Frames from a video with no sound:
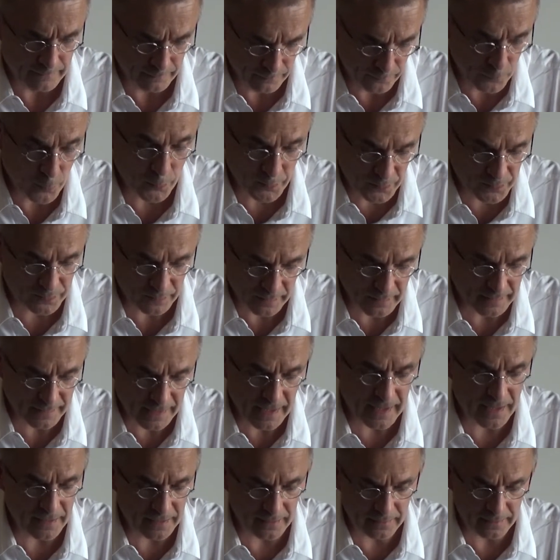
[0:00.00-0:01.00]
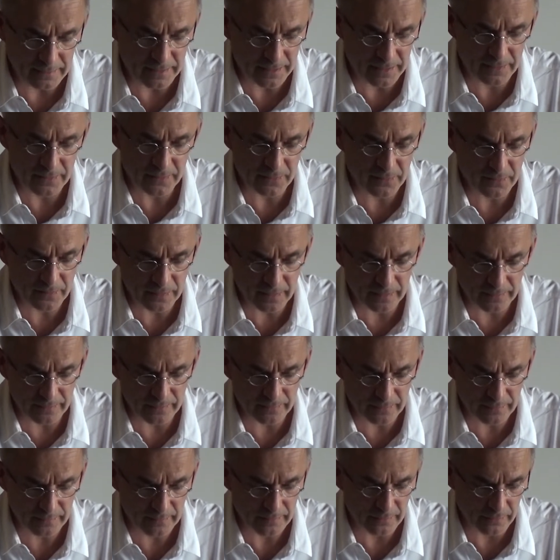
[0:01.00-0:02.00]
Vox Dei in this
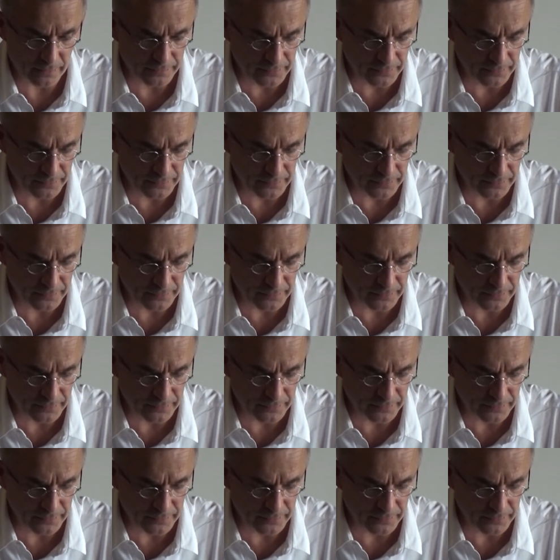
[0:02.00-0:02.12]
sense.